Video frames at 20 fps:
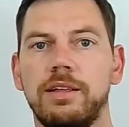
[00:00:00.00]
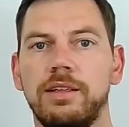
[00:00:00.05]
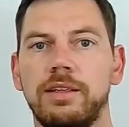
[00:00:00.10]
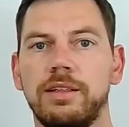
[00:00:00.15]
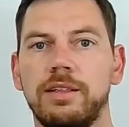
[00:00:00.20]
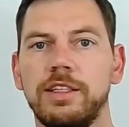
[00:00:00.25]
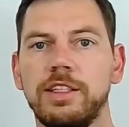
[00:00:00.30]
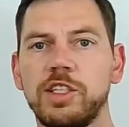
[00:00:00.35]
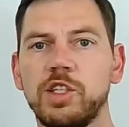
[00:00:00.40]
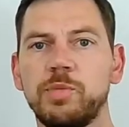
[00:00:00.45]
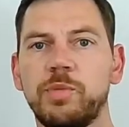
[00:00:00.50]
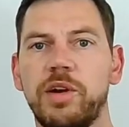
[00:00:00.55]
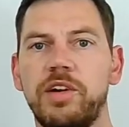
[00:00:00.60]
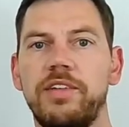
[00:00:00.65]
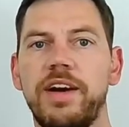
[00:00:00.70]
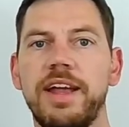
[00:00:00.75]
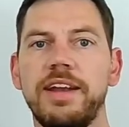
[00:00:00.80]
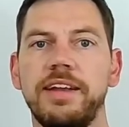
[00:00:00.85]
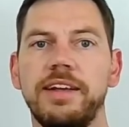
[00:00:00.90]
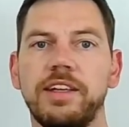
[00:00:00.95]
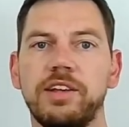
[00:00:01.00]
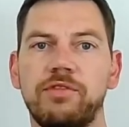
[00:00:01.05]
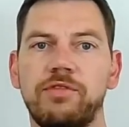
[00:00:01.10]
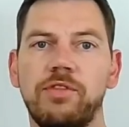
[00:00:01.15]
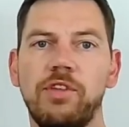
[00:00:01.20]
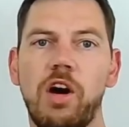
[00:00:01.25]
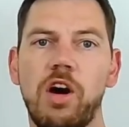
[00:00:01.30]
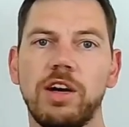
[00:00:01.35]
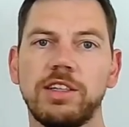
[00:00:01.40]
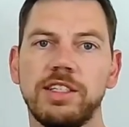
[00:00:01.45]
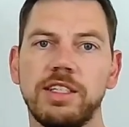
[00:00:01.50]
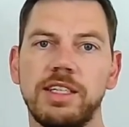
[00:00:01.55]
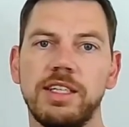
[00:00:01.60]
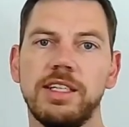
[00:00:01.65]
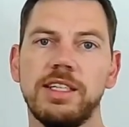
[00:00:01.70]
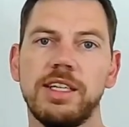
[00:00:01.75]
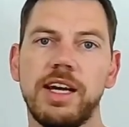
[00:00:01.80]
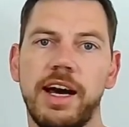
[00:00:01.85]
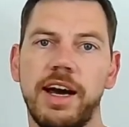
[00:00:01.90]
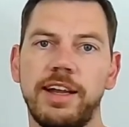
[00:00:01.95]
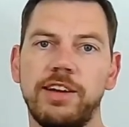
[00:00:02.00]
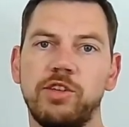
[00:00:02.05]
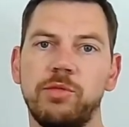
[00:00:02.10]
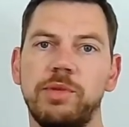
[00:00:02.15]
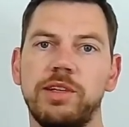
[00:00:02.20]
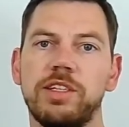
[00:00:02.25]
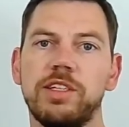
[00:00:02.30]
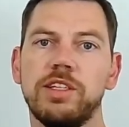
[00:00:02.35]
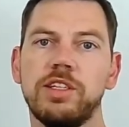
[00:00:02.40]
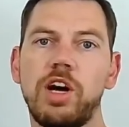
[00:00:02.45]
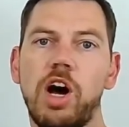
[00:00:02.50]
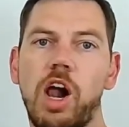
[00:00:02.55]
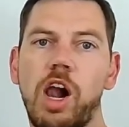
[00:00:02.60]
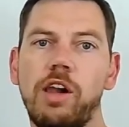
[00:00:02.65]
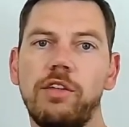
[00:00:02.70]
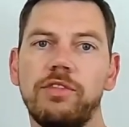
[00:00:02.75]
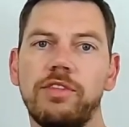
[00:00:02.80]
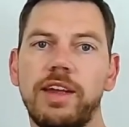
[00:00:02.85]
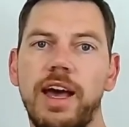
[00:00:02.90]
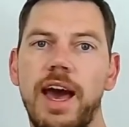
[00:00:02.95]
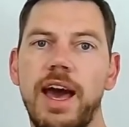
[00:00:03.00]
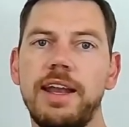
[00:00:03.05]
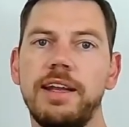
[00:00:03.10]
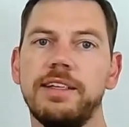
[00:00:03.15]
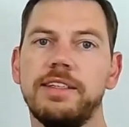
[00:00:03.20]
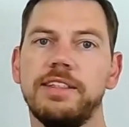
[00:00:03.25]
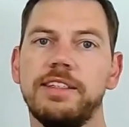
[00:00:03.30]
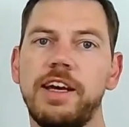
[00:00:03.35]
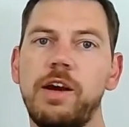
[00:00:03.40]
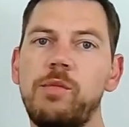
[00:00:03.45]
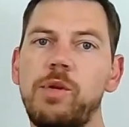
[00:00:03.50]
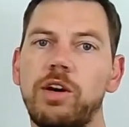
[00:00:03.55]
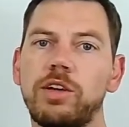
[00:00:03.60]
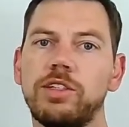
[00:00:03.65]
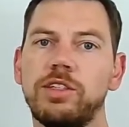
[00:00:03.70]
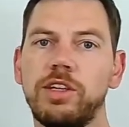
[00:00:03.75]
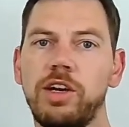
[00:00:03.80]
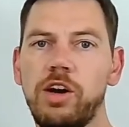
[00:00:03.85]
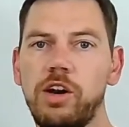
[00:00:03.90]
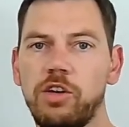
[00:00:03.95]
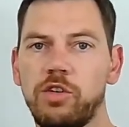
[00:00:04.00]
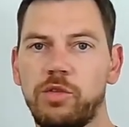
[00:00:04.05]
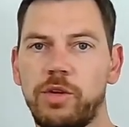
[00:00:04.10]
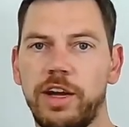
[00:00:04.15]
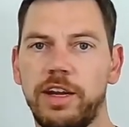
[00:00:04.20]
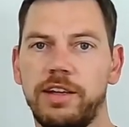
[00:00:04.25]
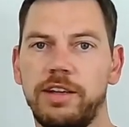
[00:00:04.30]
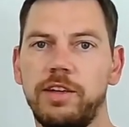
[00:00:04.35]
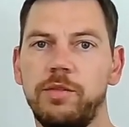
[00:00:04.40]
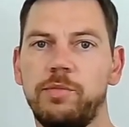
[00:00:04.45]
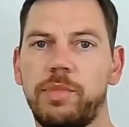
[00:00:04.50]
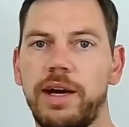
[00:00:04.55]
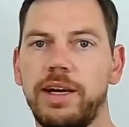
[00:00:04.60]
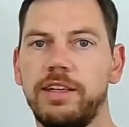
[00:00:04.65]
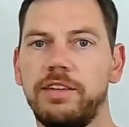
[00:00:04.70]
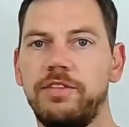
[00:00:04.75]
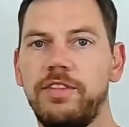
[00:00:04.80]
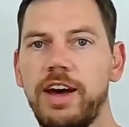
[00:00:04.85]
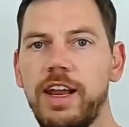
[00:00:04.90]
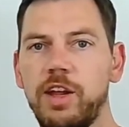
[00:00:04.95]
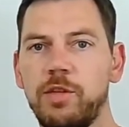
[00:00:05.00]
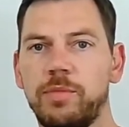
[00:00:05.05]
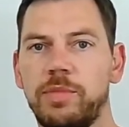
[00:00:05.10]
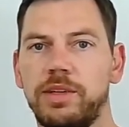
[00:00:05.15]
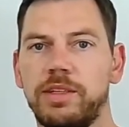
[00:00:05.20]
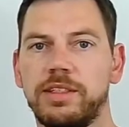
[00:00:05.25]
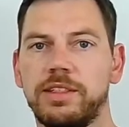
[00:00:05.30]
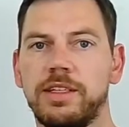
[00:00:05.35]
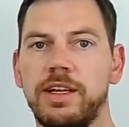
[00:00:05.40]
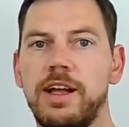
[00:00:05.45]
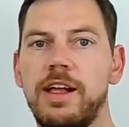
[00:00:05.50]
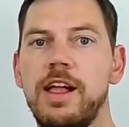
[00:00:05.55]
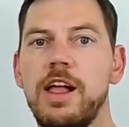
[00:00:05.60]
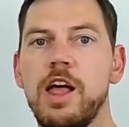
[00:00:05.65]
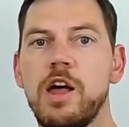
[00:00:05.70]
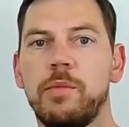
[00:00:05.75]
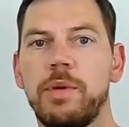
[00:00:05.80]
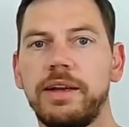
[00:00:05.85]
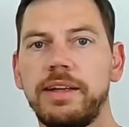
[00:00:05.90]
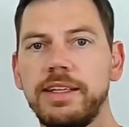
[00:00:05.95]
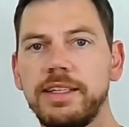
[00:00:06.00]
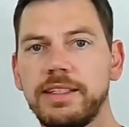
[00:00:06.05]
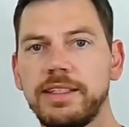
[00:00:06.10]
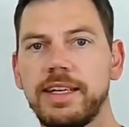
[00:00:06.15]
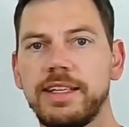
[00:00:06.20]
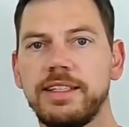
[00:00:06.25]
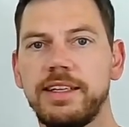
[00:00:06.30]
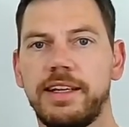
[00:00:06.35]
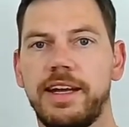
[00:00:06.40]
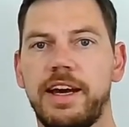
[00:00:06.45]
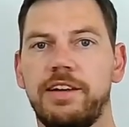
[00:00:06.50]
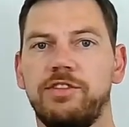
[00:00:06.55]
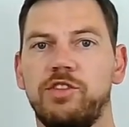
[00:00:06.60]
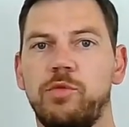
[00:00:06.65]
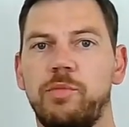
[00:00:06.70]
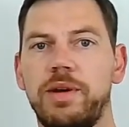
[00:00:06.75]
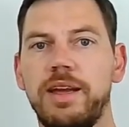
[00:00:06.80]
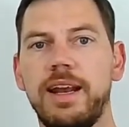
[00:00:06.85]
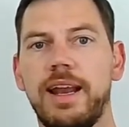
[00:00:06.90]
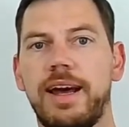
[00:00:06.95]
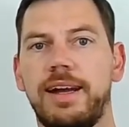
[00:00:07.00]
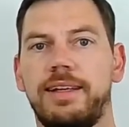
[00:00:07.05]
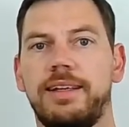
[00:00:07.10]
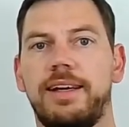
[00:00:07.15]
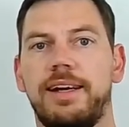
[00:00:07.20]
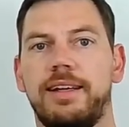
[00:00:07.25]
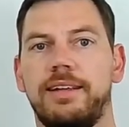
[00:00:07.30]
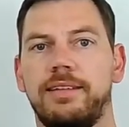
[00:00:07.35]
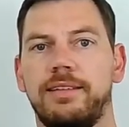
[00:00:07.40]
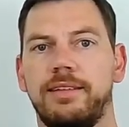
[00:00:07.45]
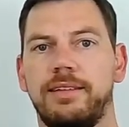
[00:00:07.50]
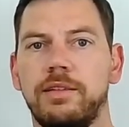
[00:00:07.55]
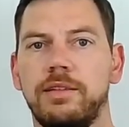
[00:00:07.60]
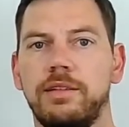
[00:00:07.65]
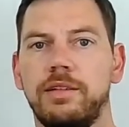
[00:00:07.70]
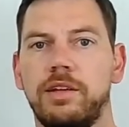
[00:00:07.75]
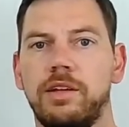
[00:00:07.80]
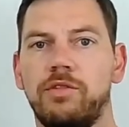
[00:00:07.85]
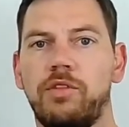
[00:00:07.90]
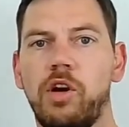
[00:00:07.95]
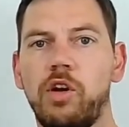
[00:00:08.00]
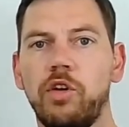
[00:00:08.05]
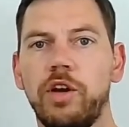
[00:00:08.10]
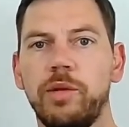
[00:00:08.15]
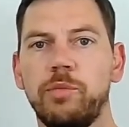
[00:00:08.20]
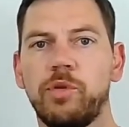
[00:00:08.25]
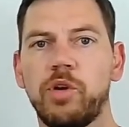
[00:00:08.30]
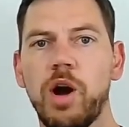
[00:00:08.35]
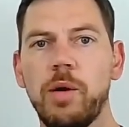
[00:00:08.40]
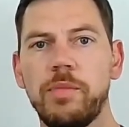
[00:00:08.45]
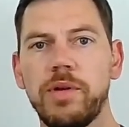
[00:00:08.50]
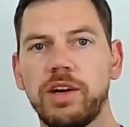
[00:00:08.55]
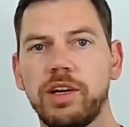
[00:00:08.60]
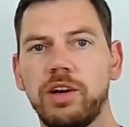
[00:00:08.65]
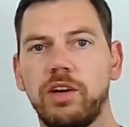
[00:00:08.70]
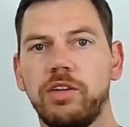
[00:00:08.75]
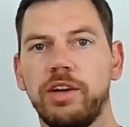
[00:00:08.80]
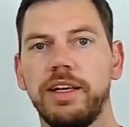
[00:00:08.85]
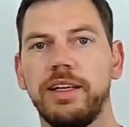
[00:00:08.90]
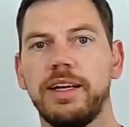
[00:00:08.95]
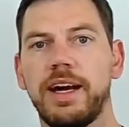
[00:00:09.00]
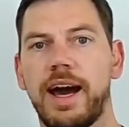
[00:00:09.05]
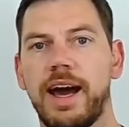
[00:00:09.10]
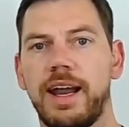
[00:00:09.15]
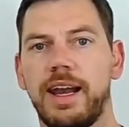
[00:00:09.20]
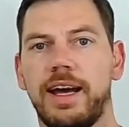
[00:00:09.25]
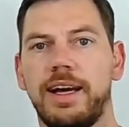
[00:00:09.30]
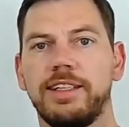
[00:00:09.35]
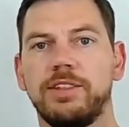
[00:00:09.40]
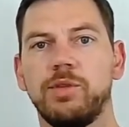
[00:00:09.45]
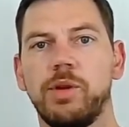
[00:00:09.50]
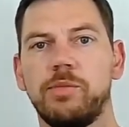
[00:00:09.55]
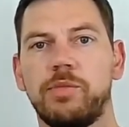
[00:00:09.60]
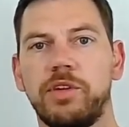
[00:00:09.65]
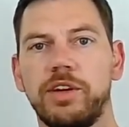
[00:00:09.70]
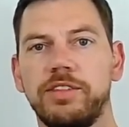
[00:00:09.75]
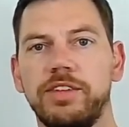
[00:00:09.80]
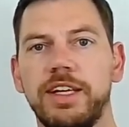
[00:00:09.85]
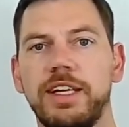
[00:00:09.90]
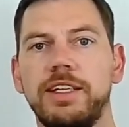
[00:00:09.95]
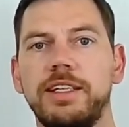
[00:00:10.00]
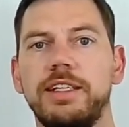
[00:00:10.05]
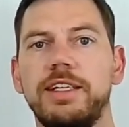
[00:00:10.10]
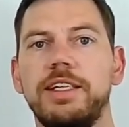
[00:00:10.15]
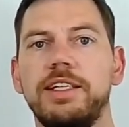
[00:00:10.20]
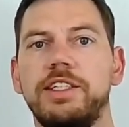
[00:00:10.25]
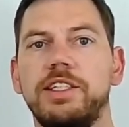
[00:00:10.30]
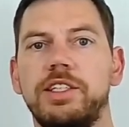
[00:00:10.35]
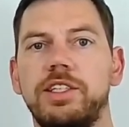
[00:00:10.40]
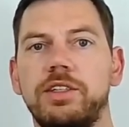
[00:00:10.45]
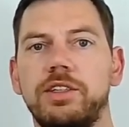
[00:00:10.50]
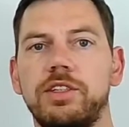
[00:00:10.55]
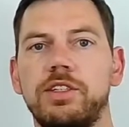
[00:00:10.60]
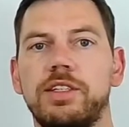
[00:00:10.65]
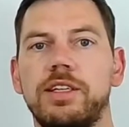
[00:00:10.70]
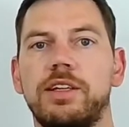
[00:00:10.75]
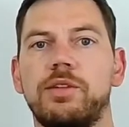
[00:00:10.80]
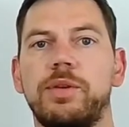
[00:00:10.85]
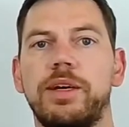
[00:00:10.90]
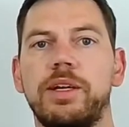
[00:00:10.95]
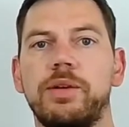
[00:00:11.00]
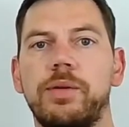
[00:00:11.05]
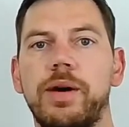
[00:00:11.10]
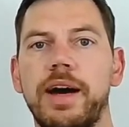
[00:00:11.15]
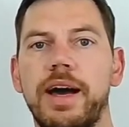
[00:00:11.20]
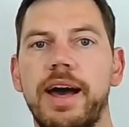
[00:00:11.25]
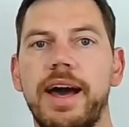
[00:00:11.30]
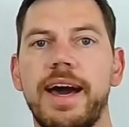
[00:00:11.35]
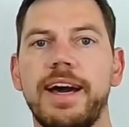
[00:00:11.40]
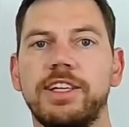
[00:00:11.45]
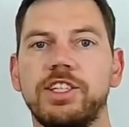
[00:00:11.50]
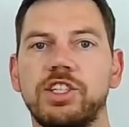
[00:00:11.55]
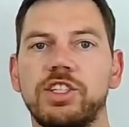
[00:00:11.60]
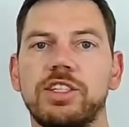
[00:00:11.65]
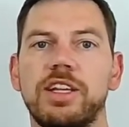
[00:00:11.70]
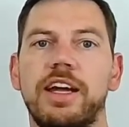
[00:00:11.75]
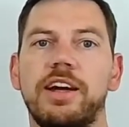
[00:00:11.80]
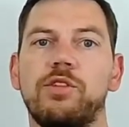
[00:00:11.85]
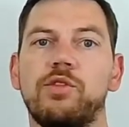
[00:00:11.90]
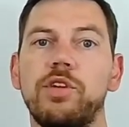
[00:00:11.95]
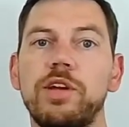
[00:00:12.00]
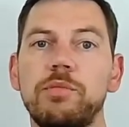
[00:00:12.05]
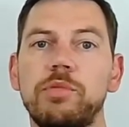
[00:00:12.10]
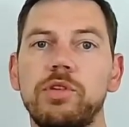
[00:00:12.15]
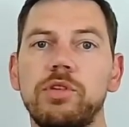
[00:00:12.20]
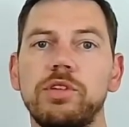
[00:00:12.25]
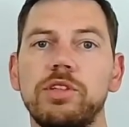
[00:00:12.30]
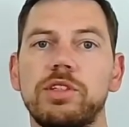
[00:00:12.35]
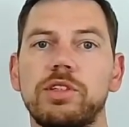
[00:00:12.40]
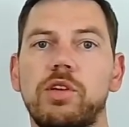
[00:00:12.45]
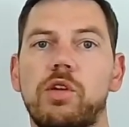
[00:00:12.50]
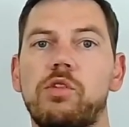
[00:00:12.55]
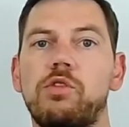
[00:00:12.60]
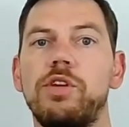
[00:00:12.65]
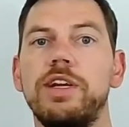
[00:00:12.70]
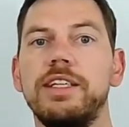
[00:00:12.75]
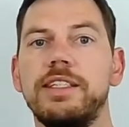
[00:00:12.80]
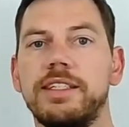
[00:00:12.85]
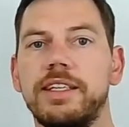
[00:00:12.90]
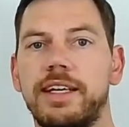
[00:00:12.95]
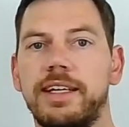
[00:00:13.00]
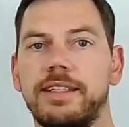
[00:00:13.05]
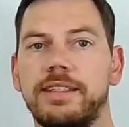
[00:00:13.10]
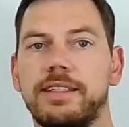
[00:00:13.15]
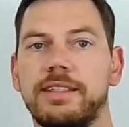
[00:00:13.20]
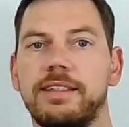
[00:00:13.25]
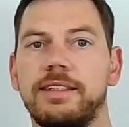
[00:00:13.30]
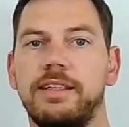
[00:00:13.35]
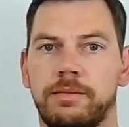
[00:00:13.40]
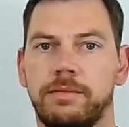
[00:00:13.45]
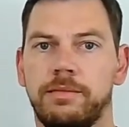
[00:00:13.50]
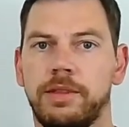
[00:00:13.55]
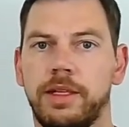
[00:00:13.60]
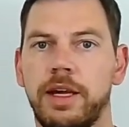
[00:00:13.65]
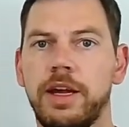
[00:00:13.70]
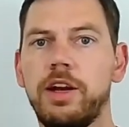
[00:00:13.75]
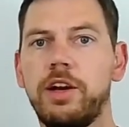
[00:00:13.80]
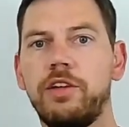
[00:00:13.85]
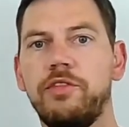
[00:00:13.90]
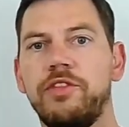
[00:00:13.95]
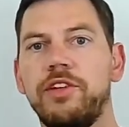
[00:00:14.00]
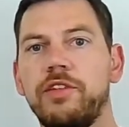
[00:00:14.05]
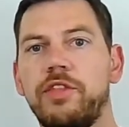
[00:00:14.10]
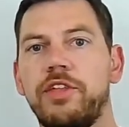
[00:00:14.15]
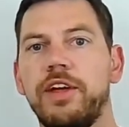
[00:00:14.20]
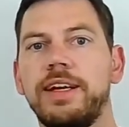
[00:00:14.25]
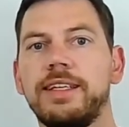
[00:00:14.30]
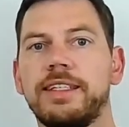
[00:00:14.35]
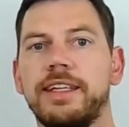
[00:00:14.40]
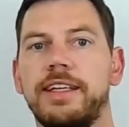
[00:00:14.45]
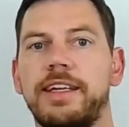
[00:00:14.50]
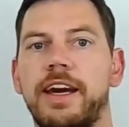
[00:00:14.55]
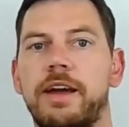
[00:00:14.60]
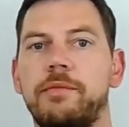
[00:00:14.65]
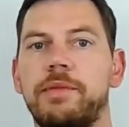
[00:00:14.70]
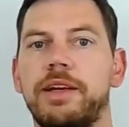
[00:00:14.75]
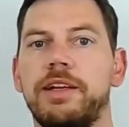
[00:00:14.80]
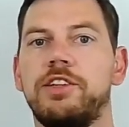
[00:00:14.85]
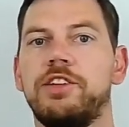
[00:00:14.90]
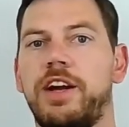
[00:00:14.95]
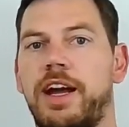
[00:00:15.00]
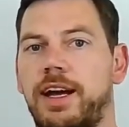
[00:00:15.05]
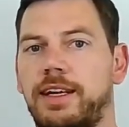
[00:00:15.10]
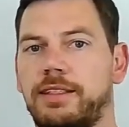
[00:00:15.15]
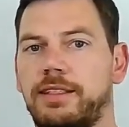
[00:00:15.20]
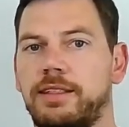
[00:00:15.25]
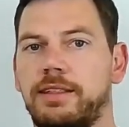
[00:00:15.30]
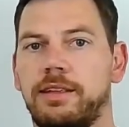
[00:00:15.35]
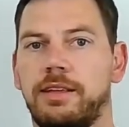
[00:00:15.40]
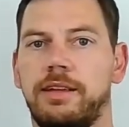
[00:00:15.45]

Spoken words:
This is preventing the flaws in design to be solved and is somehow tolerated by developers. But this does not have to be like that. Following proper coding guidelines will prevent issues that require actions like reboots or resets. Here are a few things that can be addressed.